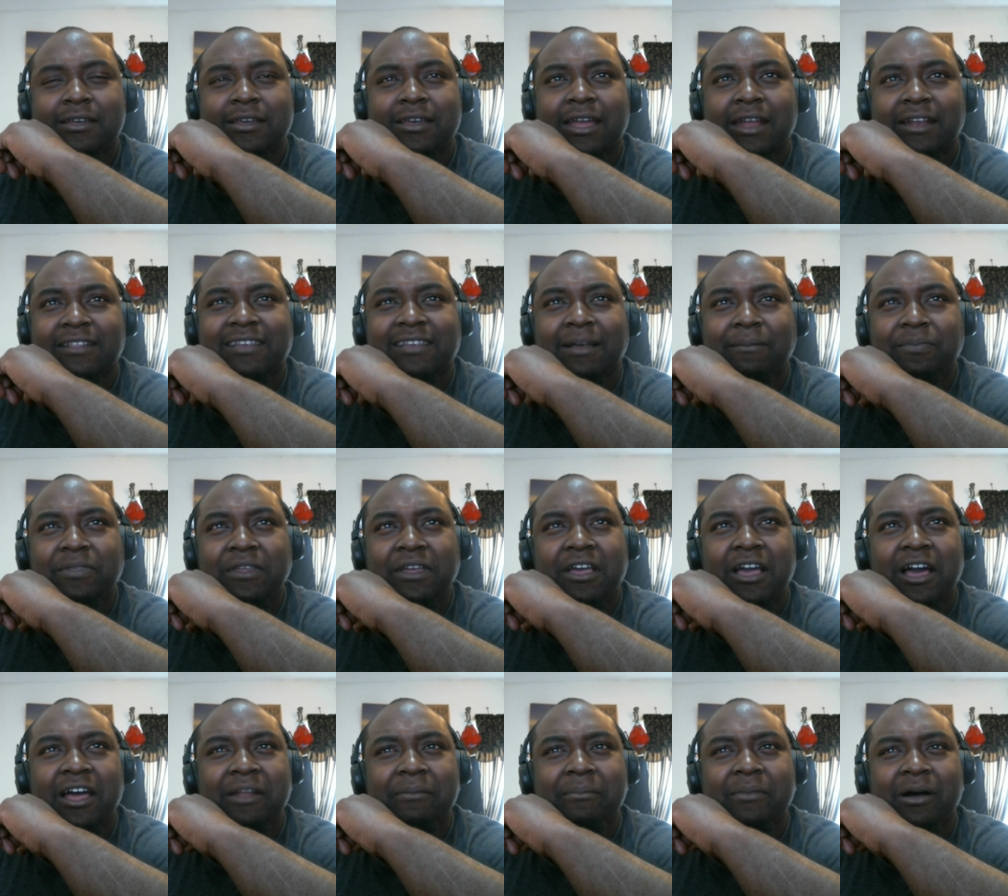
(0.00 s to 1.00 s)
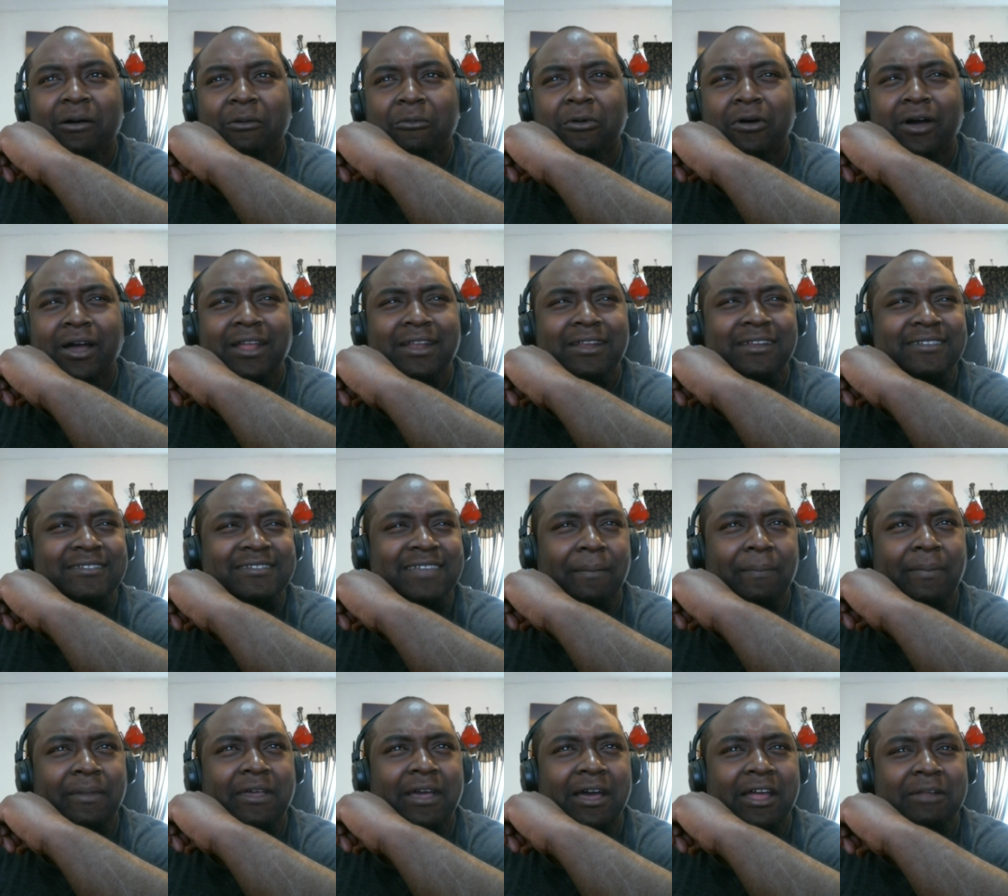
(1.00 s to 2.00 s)
Is something cut him up? What?
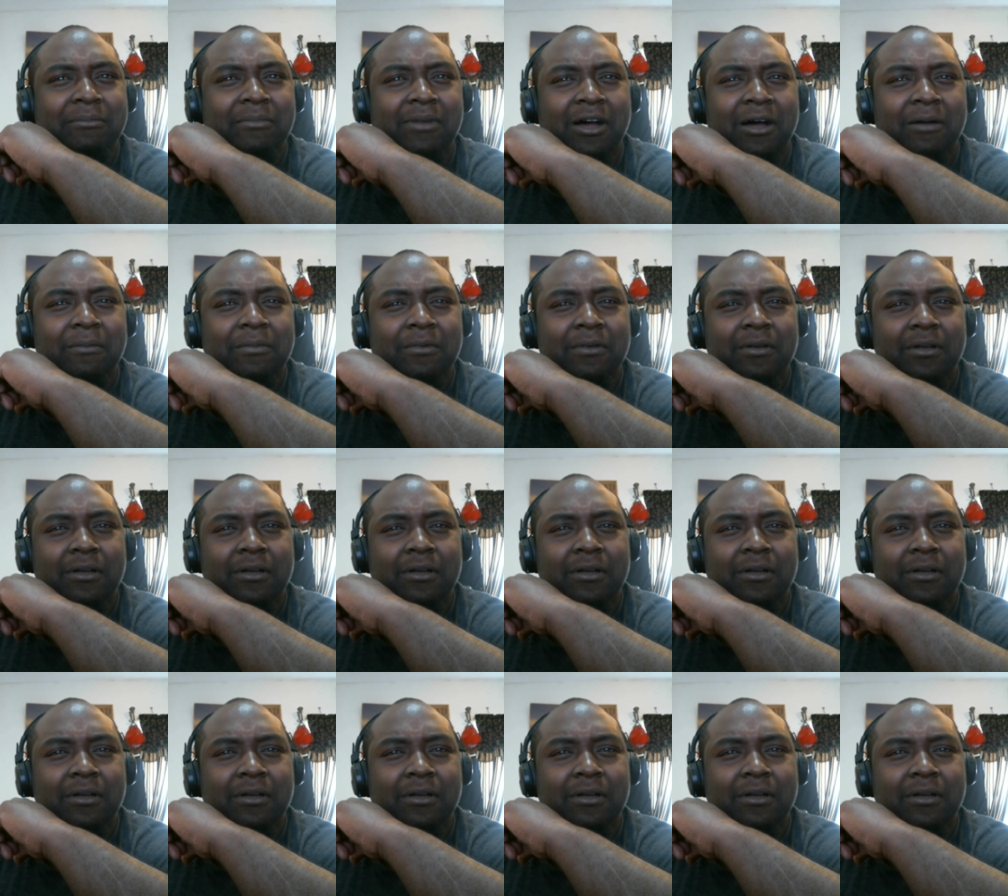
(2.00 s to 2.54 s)
Something cut him up.